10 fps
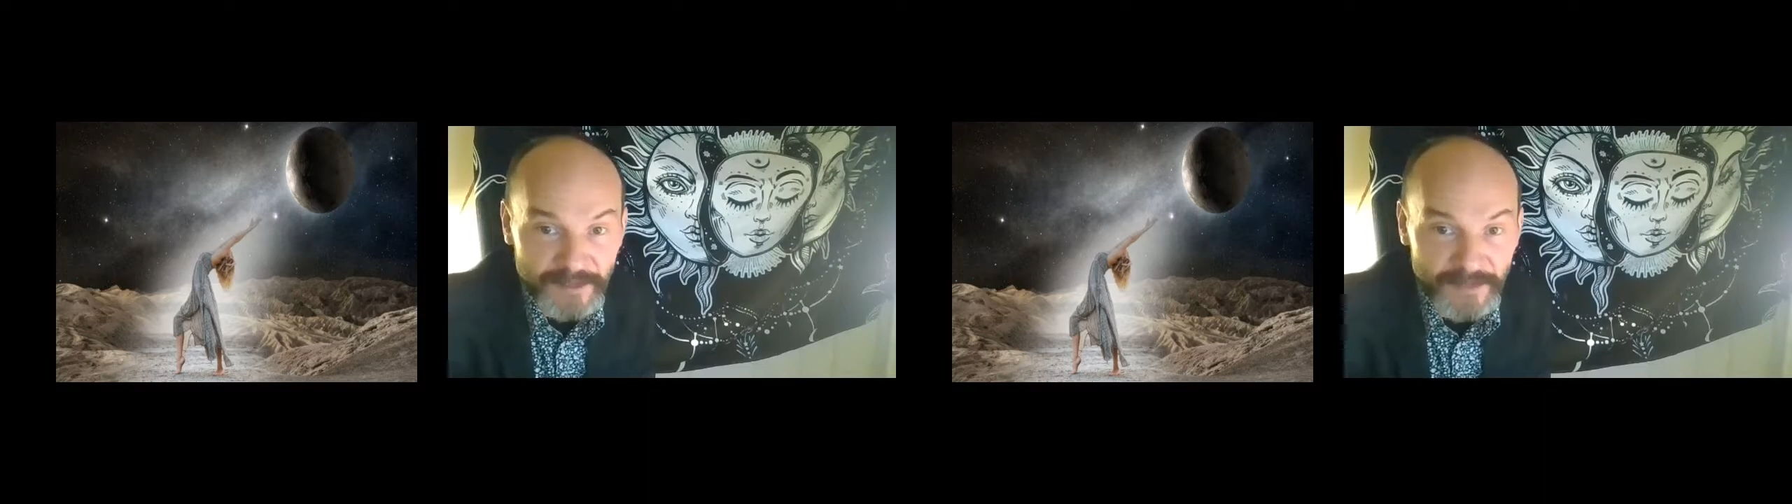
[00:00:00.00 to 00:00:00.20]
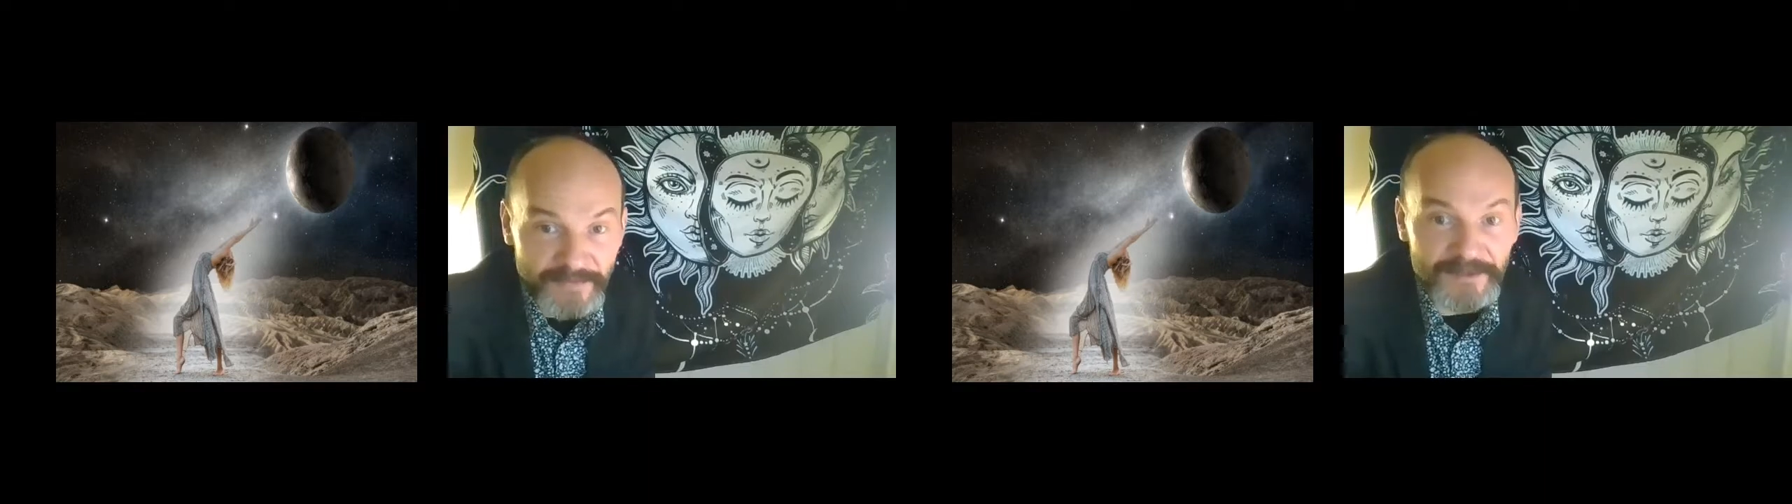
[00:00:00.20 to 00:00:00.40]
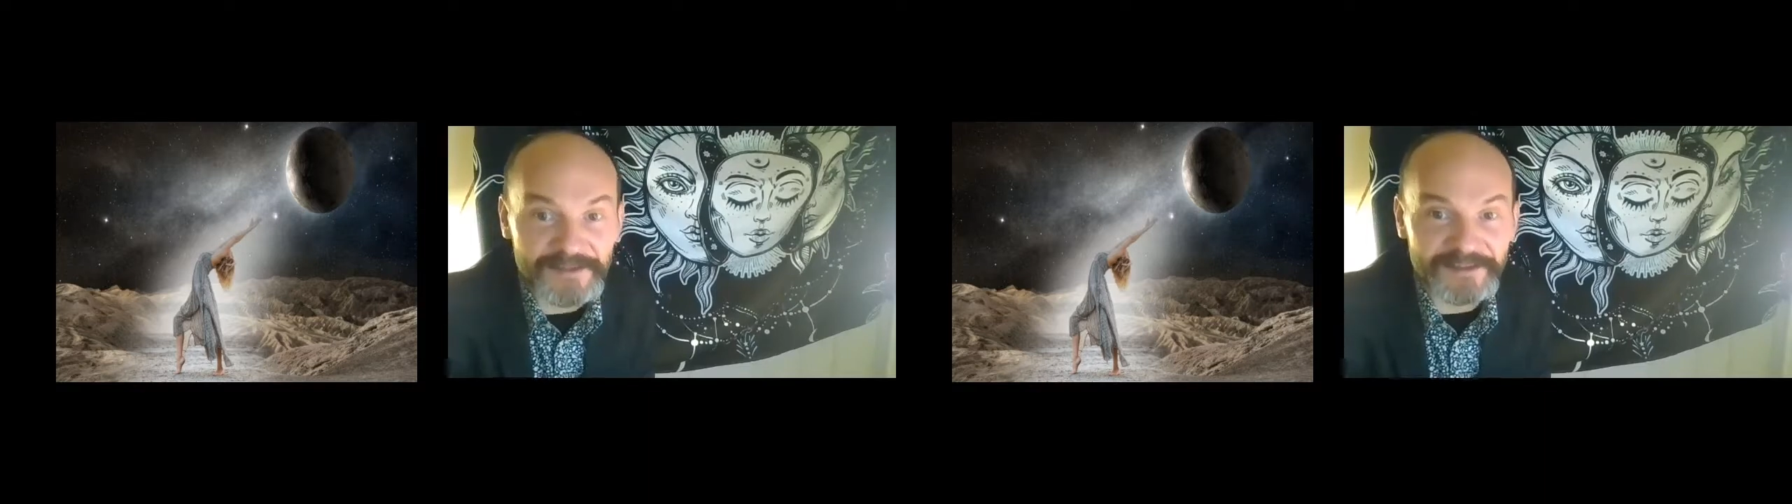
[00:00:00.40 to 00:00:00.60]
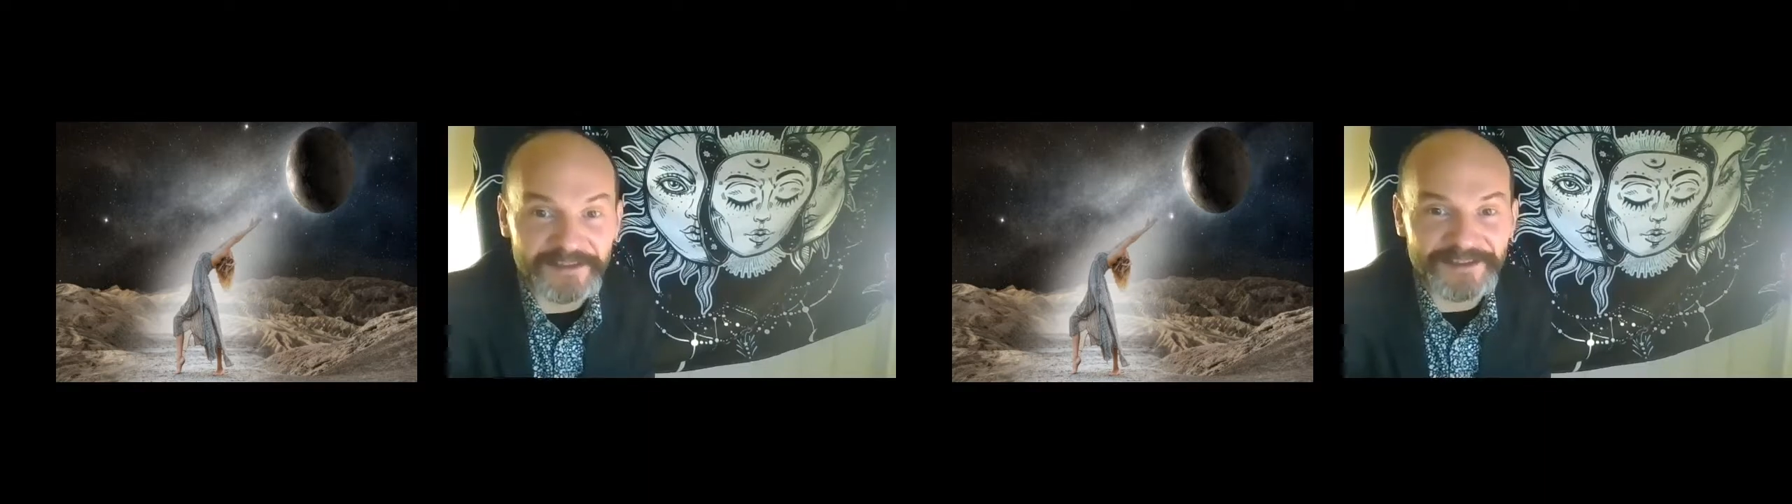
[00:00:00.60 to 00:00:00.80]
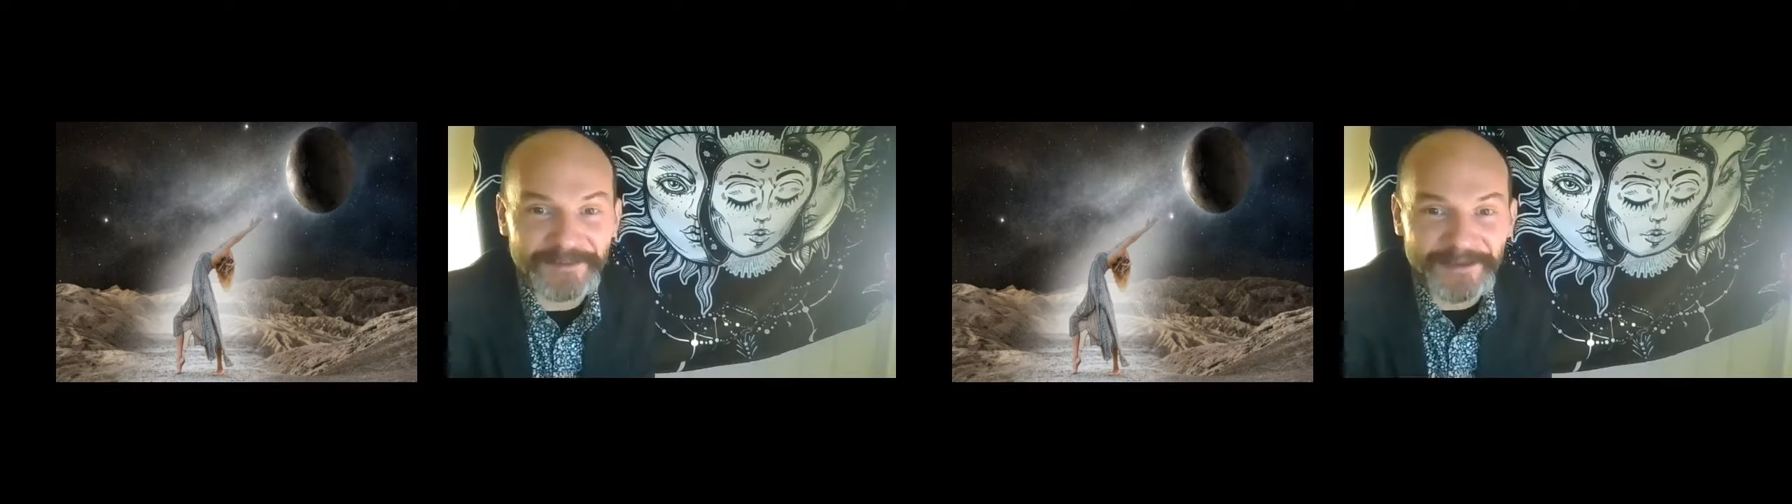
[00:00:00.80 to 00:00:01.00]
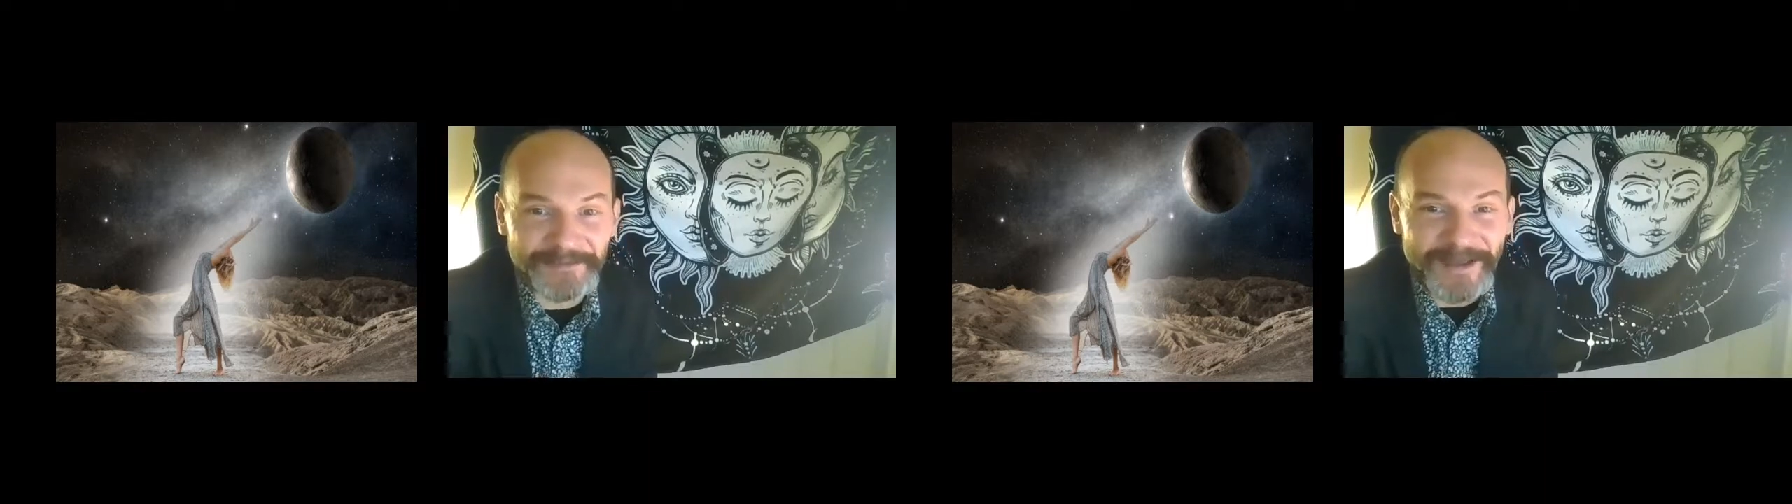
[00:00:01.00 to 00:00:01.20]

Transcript: plan this a little bit